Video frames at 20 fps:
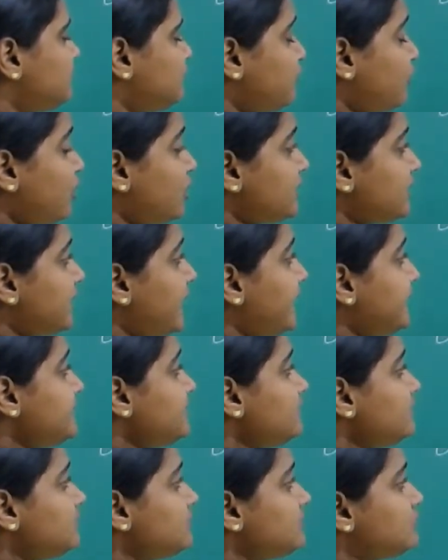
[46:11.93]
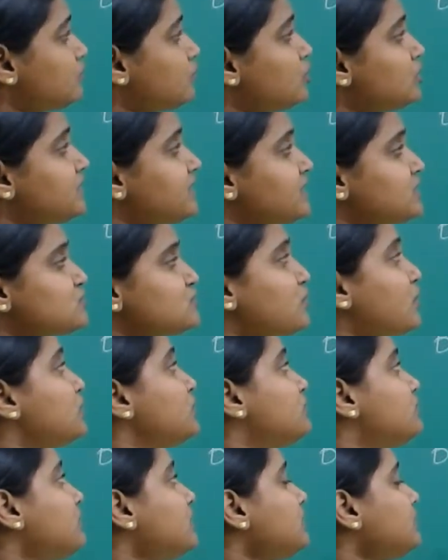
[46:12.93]
per and voltage
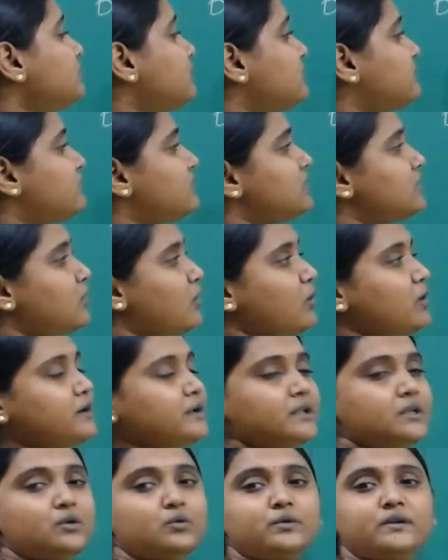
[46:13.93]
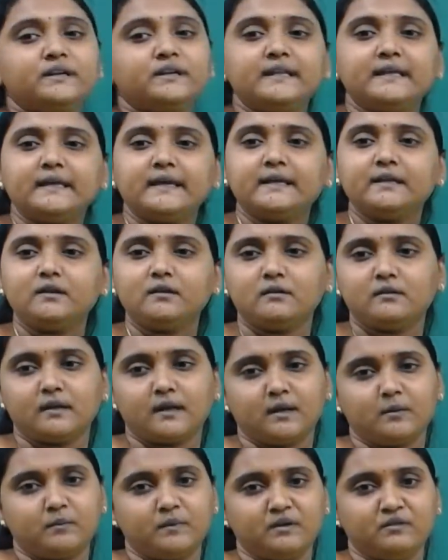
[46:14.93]
follower, buffer or unity gain
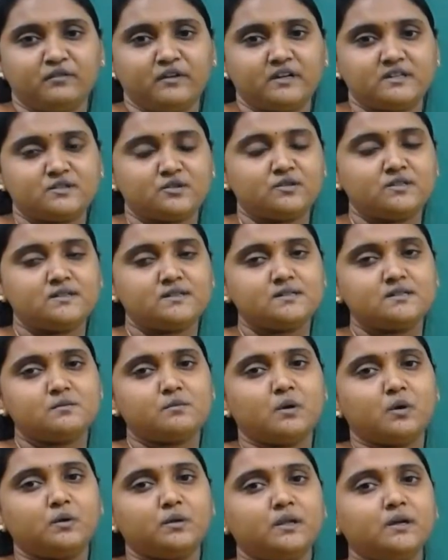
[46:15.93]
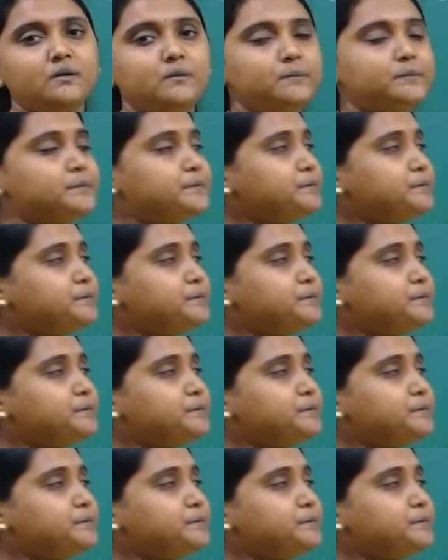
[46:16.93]
amplifier. So this is about the